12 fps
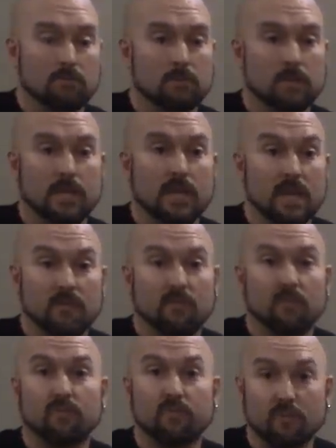heat
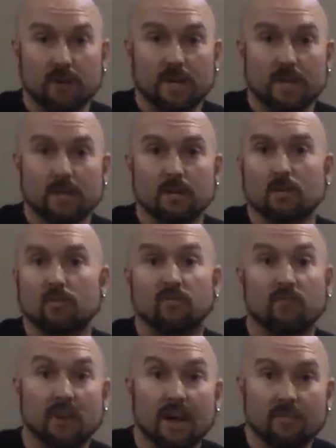for free
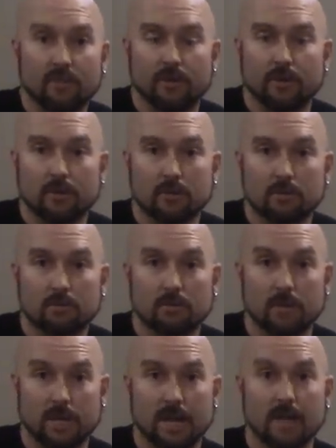forever,
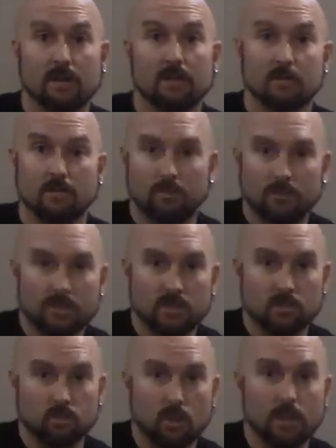okay?
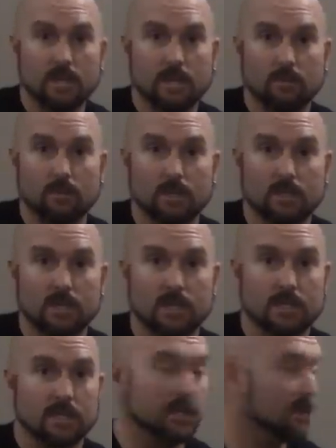This is wood heat we're
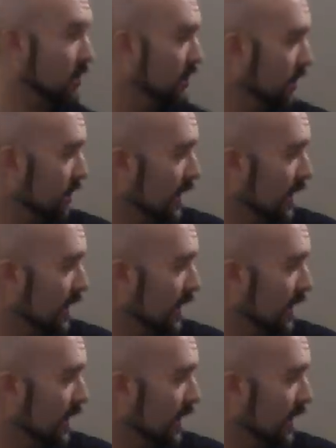discussing here. Clearly